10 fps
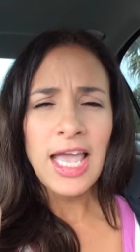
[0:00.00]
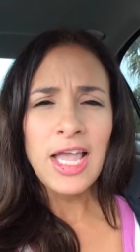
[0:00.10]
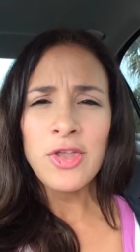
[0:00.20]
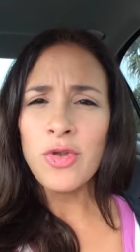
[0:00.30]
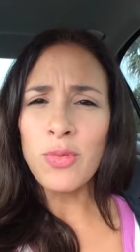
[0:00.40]

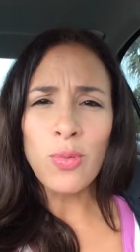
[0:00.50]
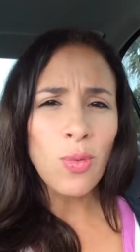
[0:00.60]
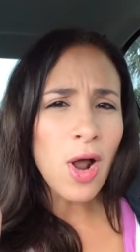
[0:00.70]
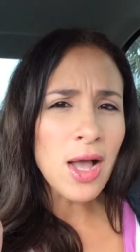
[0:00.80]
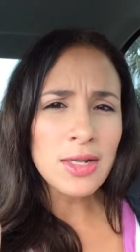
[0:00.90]
and you
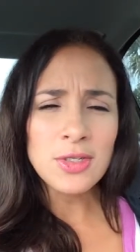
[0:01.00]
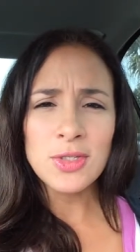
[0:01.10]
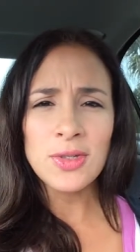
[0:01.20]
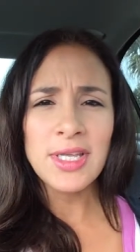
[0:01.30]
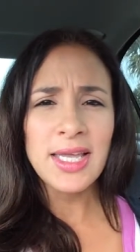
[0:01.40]
run
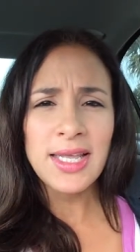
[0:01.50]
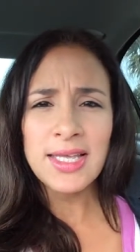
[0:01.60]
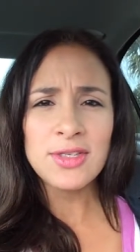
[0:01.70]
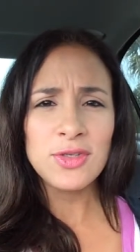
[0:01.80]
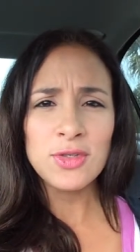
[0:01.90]
to get
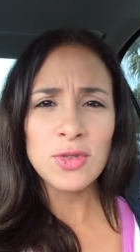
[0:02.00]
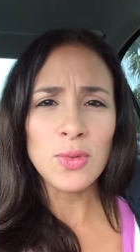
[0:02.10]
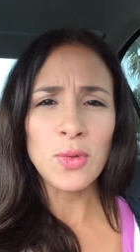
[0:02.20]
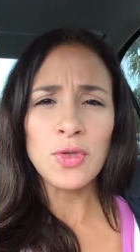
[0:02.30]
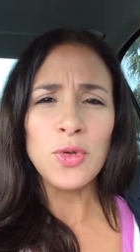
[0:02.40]
his
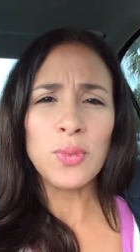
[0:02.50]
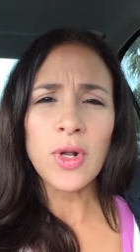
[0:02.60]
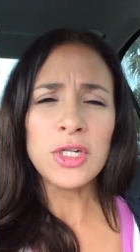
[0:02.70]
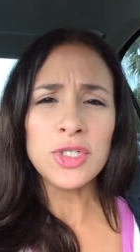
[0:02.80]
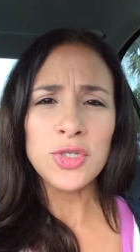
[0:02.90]
stool, you
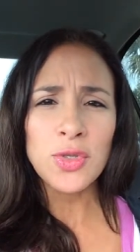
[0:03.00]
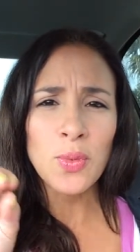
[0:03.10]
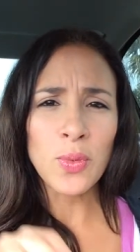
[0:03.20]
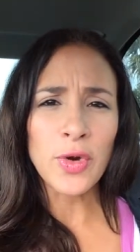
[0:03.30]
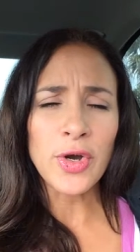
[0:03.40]
run to
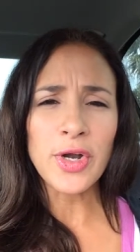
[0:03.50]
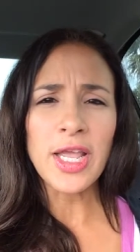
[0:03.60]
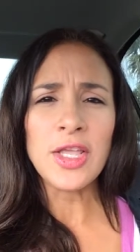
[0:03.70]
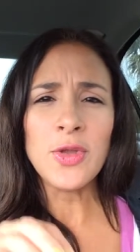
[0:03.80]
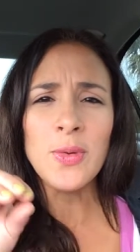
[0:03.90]
the
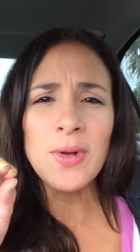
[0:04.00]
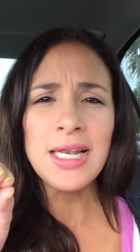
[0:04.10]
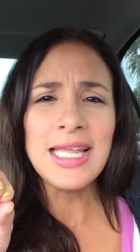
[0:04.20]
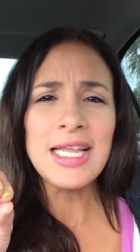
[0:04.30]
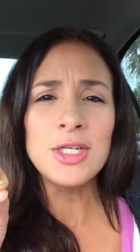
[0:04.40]
word and you
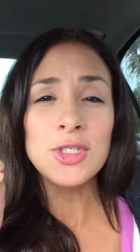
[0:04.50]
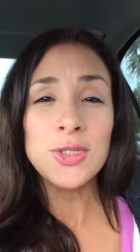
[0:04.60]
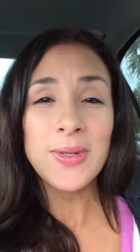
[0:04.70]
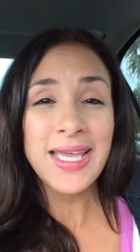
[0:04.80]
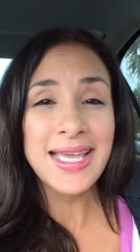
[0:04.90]
lean
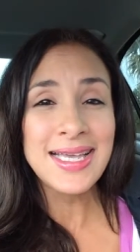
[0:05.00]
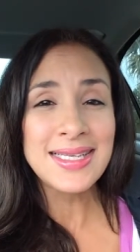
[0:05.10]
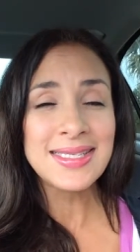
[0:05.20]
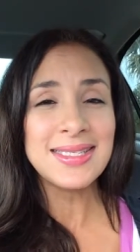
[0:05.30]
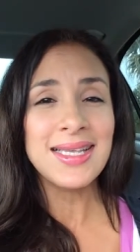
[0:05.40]
to
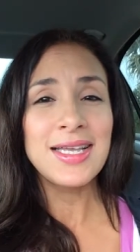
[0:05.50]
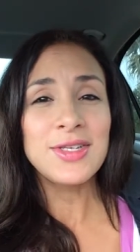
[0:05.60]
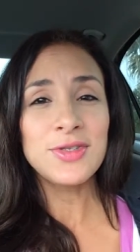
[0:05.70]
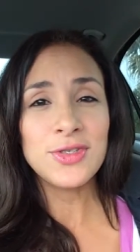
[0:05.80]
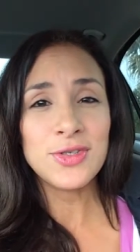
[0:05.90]
his
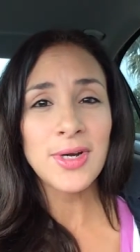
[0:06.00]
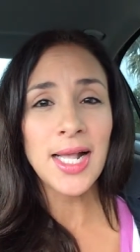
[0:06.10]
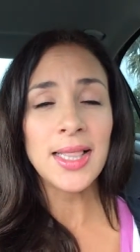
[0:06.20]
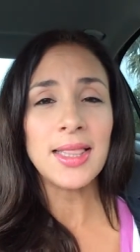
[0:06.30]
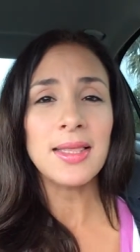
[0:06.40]

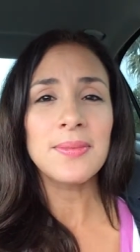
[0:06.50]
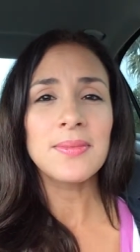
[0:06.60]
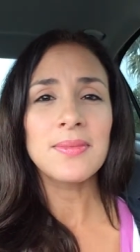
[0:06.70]
strength